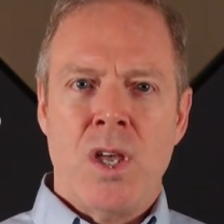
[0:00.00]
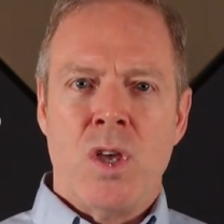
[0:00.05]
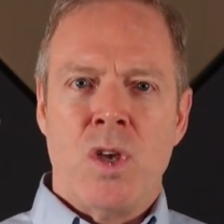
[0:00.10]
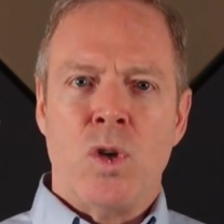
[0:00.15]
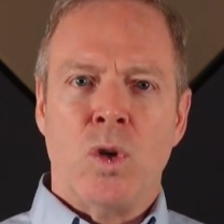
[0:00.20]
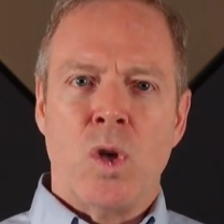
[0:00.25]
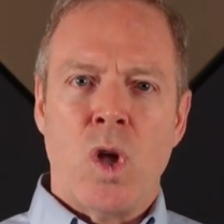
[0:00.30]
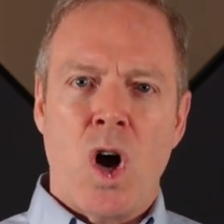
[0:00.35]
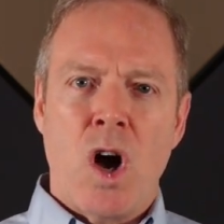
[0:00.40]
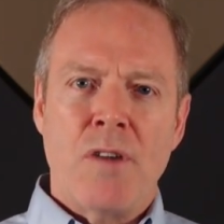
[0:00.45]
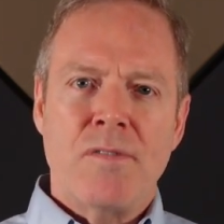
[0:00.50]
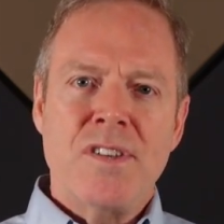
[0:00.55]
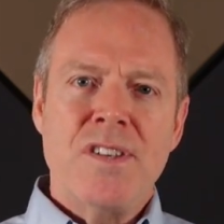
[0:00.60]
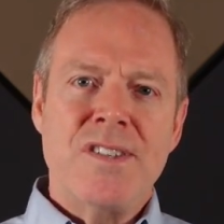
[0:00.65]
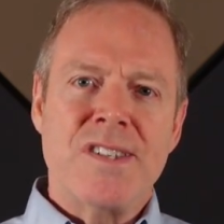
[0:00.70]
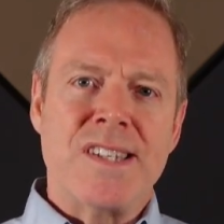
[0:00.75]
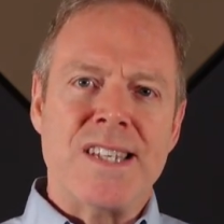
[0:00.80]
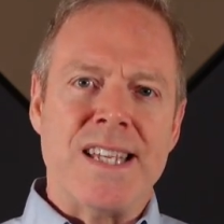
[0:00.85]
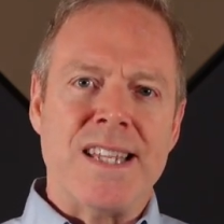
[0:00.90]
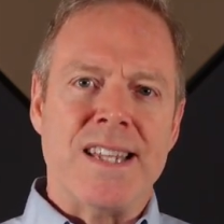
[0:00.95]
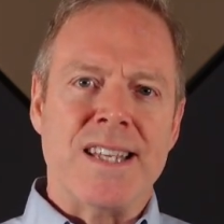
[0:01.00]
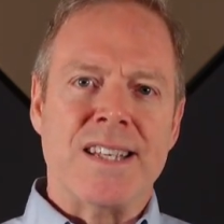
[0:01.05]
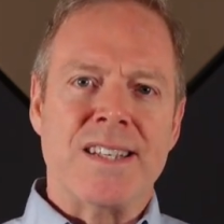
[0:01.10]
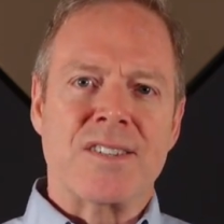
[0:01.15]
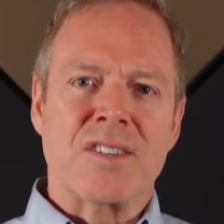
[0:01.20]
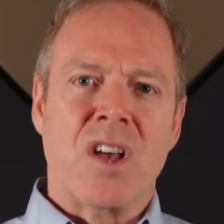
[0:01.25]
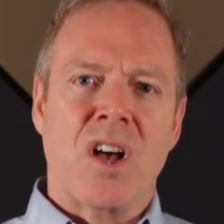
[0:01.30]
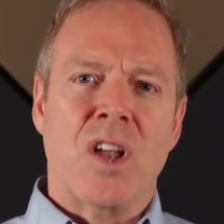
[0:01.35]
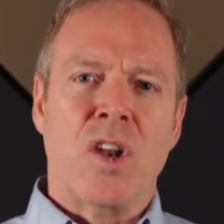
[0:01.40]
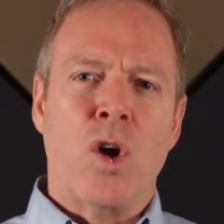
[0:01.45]
You'll often see this
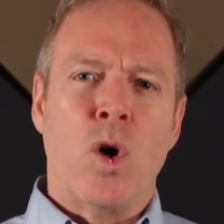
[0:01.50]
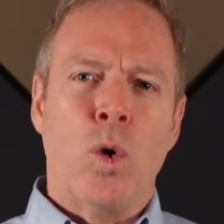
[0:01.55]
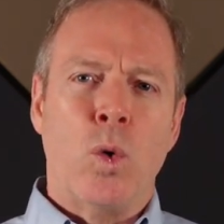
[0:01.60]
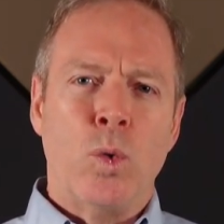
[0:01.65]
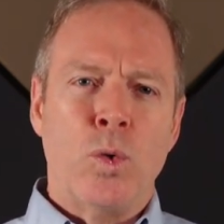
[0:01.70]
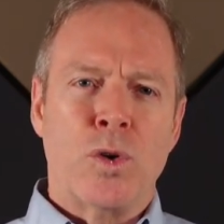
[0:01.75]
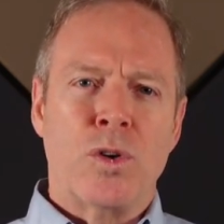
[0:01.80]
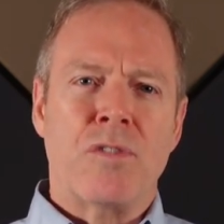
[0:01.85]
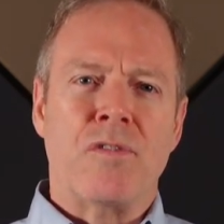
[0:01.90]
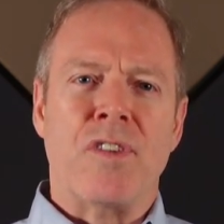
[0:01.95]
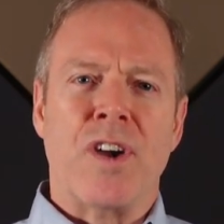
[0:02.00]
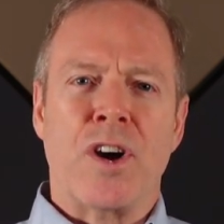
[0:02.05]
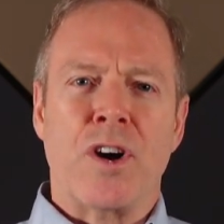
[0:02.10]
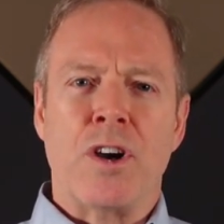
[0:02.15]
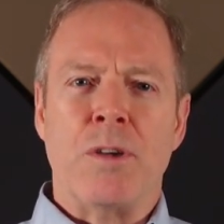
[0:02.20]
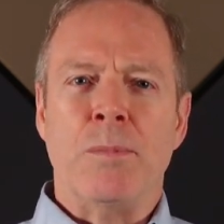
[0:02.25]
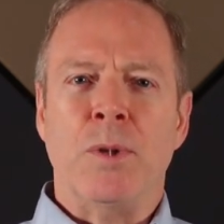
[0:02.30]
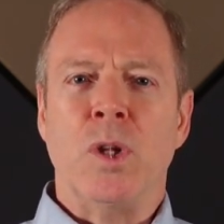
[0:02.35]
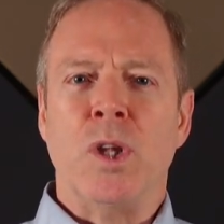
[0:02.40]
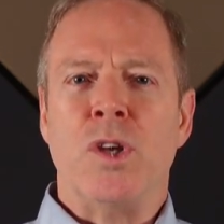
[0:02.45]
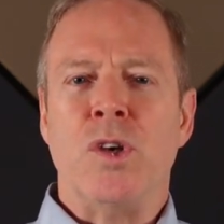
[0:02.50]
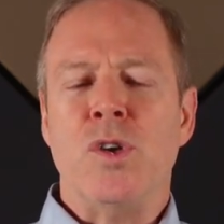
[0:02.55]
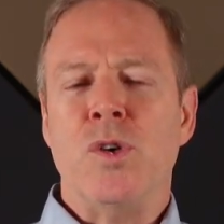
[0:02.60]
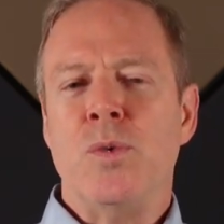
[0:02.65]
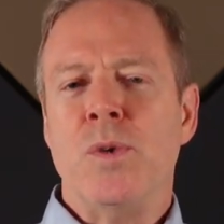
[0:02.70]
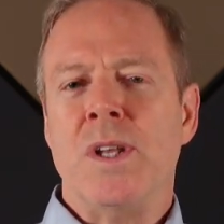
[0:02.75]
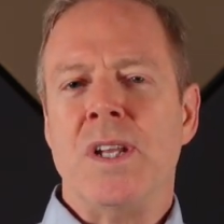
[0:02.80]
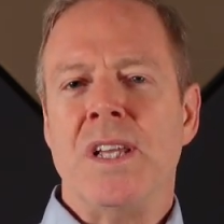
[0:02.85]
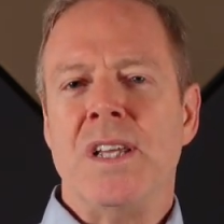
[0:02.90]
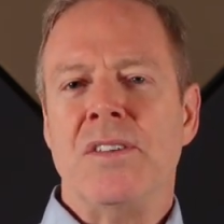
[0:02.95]
on older variable
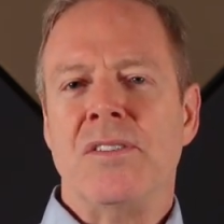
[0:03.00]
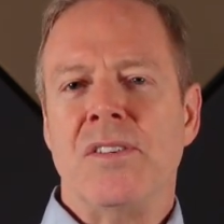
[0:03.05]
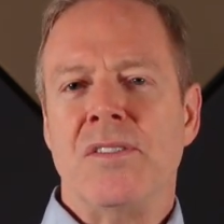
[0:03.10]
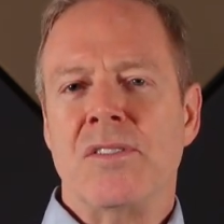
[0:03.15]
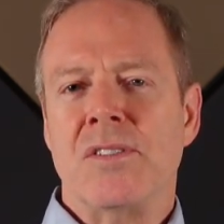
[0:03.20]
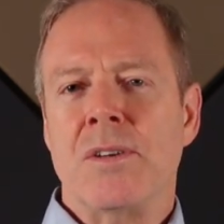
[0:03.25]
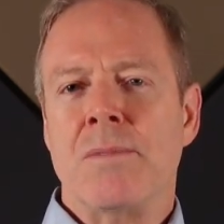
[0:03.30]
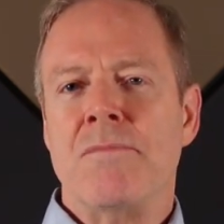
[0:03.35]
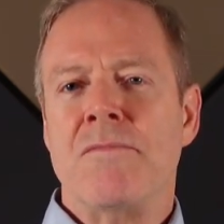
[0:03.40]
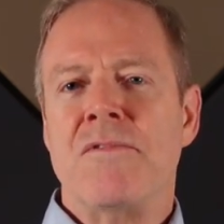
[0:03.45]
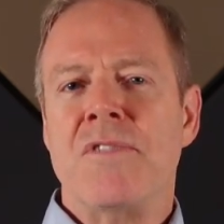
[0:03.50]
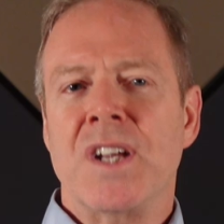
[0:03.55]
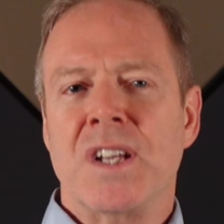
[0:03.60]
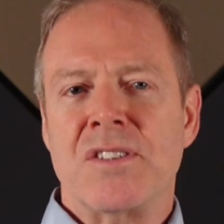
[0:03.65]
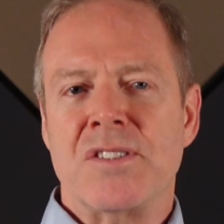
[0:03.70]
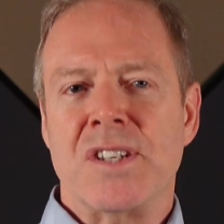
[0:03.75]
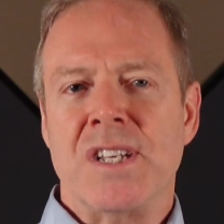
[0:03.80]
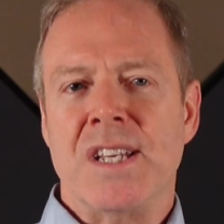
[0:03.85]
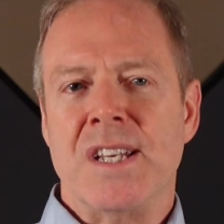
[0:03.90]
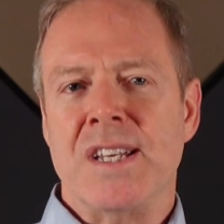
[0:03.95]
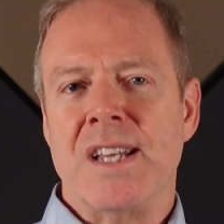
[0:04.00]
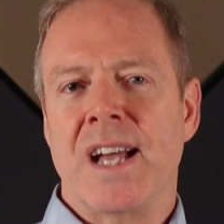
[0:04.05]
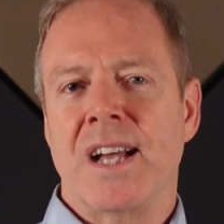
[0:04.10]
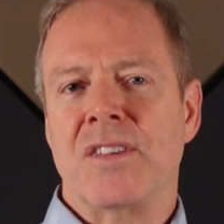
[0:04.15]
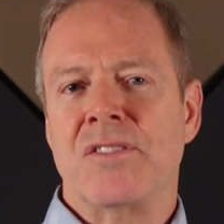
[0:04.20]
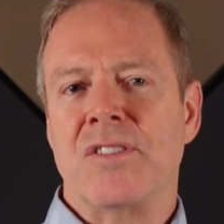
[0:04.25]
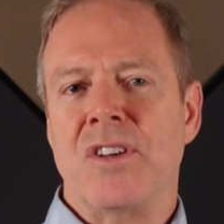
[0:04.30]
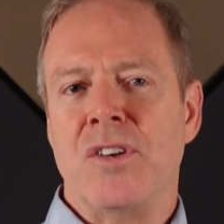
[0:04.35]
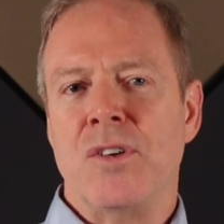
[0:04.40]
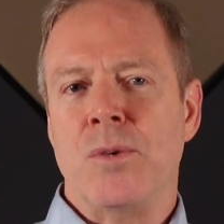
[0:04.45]
annuities and some fixed
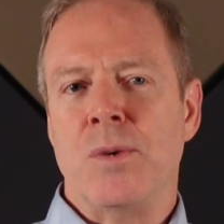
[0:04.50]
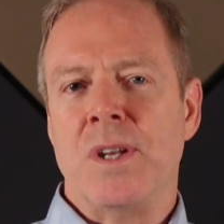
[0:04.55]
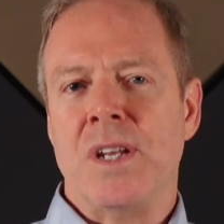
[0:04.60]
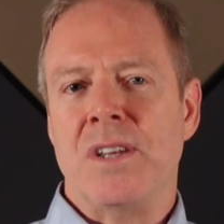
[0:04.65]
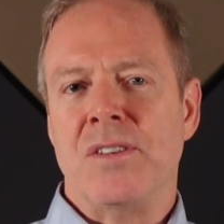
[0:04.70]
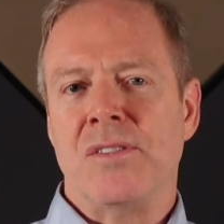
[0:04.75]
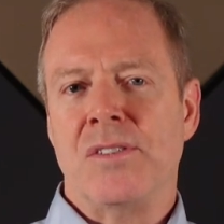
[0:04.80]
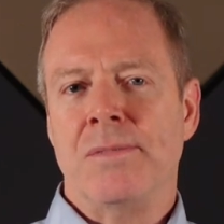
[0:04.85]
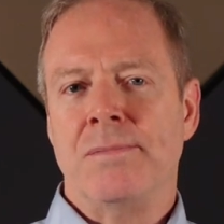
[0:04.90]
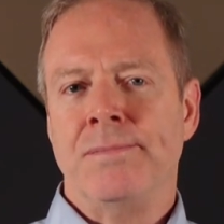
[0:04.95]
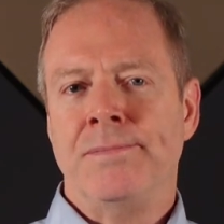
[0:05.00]
indexed annuities.